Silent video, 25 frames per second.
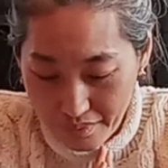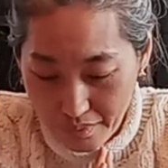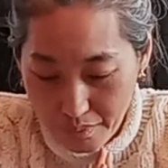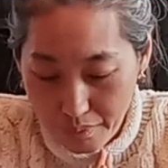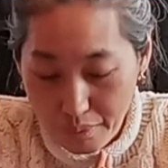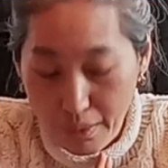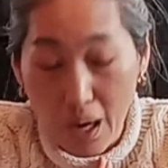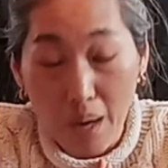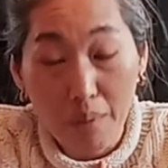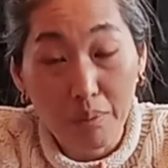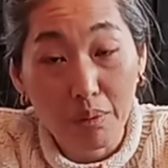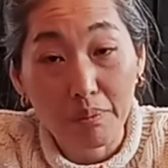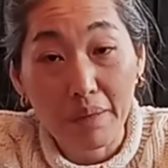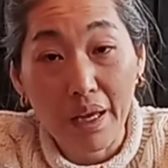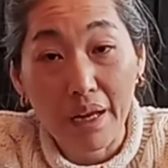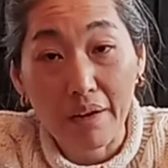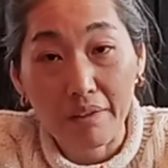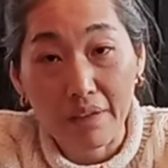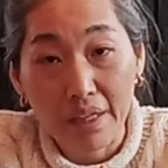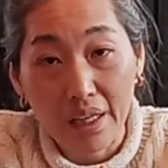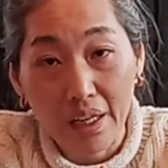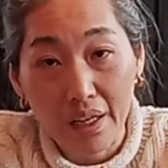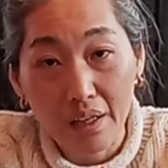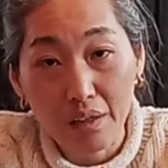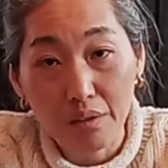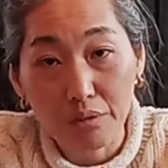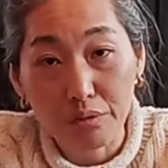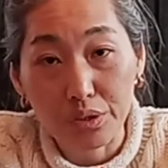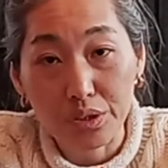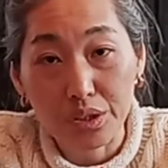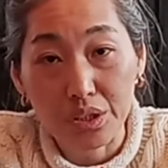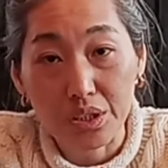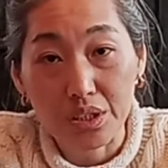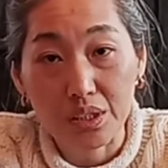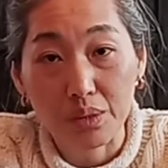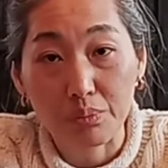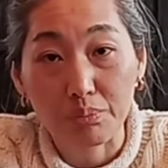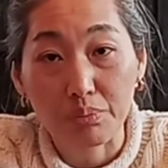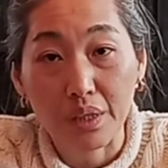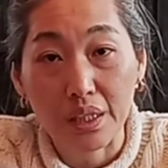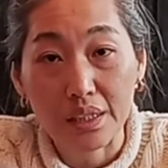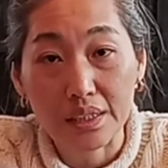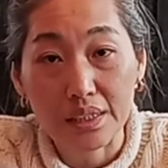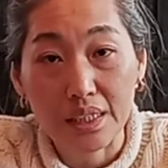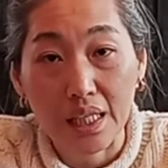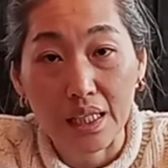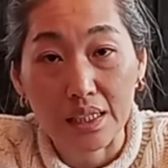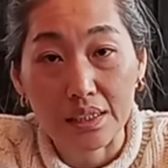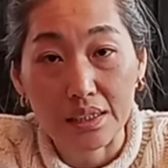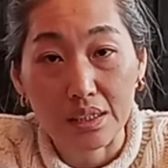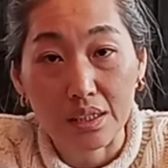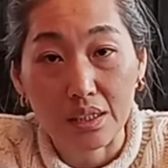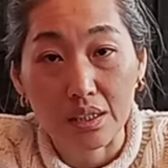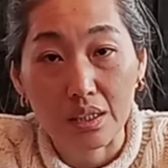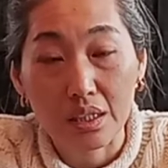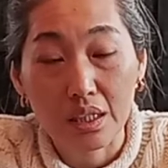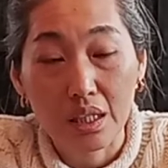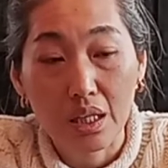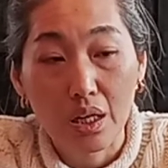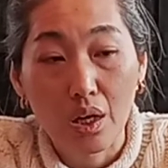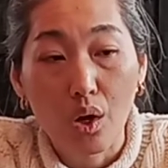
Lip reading: problem area, which is breast cancer.